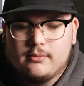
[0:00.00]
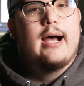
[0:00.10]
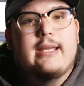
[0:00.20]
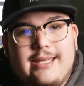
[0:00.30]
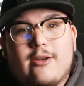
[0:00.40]
A
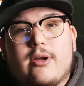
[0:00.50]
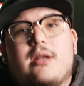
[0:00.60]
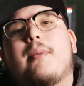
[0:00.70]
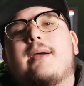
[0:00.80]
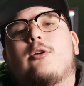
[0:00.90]
year into
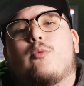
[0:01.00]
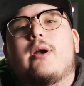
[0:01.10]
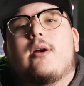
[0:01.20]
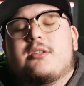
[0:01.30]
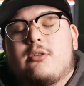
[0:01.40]
my
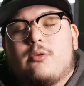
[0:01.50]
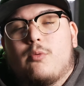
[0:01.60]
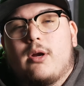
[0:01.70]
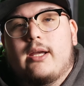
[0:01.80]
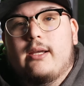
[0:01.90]
career, I started
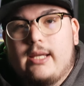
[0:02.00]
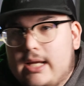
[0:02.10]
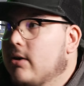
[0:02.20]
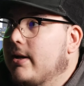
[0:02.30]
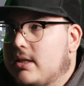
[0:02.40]
working
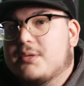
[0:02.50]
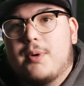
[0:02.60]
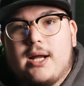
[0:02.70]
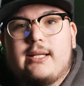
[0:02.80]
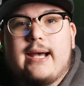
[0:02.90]
here at this
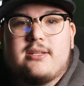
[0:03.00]
podcast